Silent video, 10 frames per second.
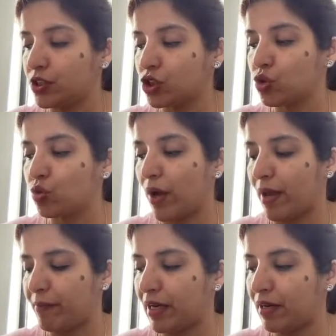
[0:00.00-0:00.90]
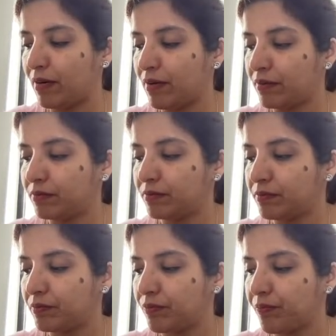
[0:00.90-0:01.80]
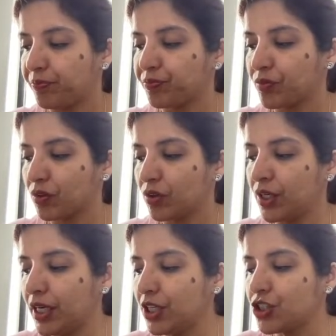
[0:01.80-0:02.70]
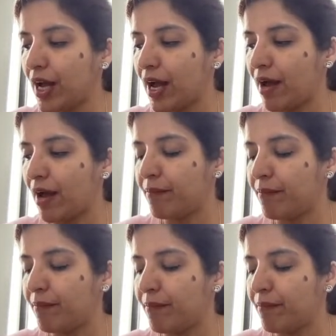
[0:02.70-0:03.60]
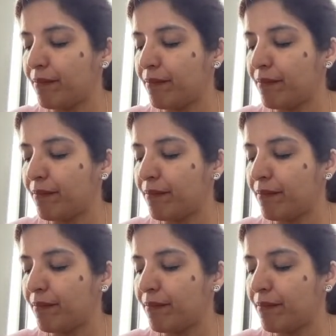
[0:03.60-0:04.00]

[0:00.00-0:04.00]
is 2 ml. Each ampule is